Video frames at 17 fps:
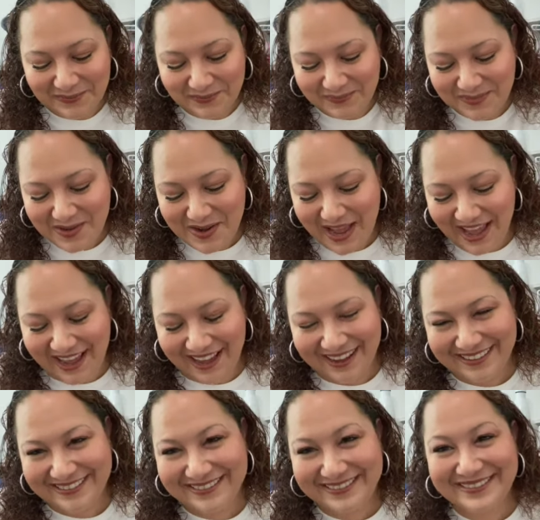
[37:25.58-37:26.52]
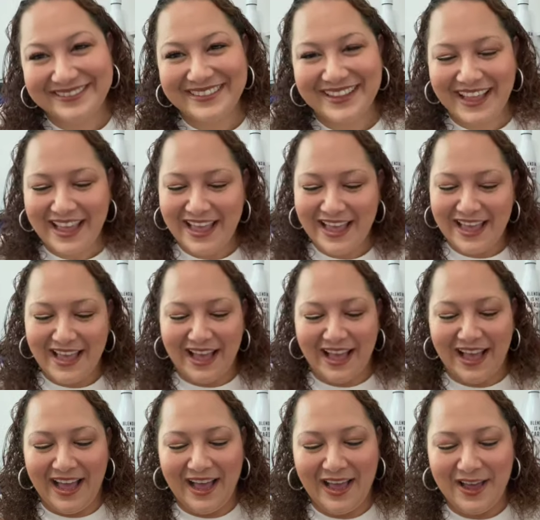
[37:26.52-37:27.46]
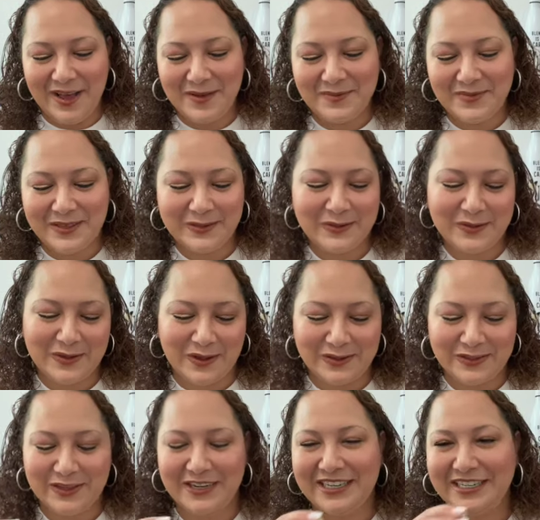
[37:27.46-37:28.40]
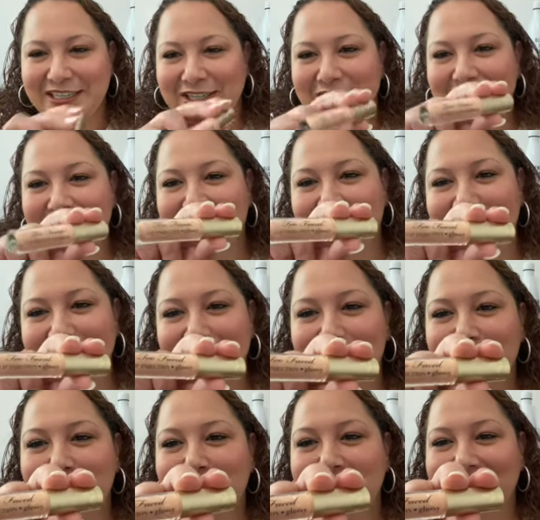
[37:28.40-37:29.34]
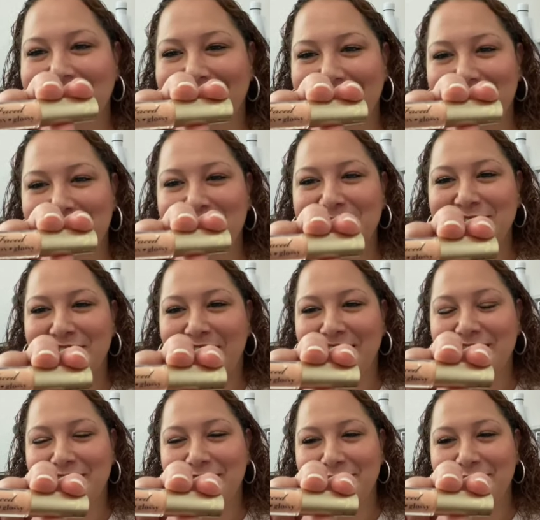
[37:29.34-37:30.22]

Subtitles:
Okay. This was also an addition that I took with me, the lip injection.